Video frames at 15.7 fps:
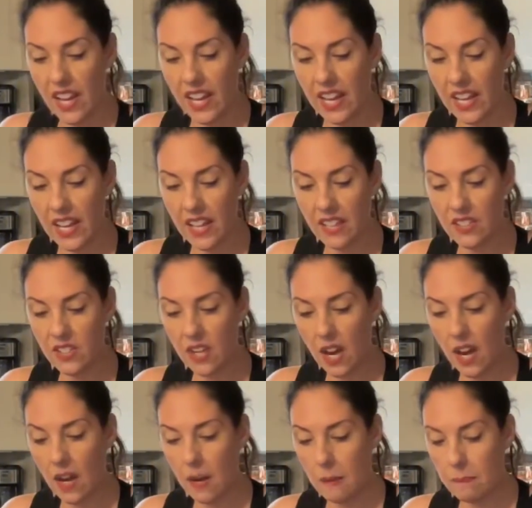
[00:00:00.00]
And
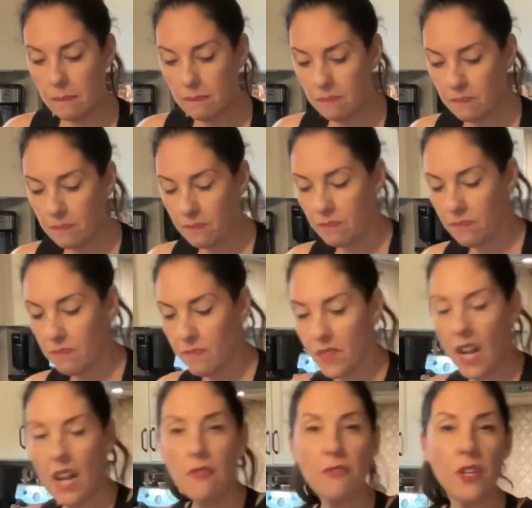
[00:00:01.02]

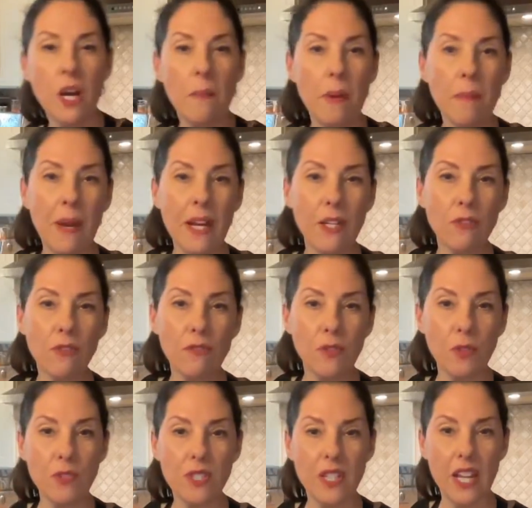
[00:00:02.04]
I forgot my
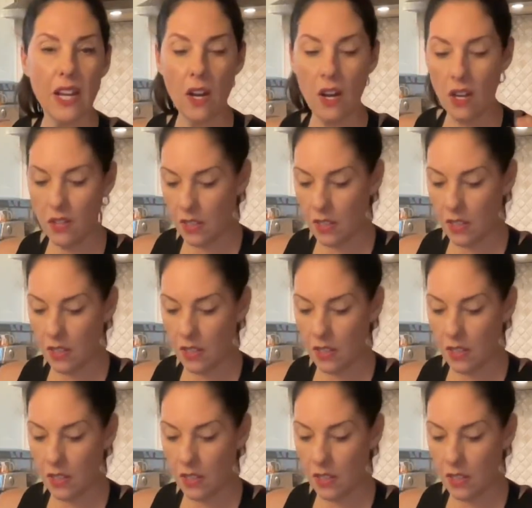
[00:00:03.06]
microphone today, all.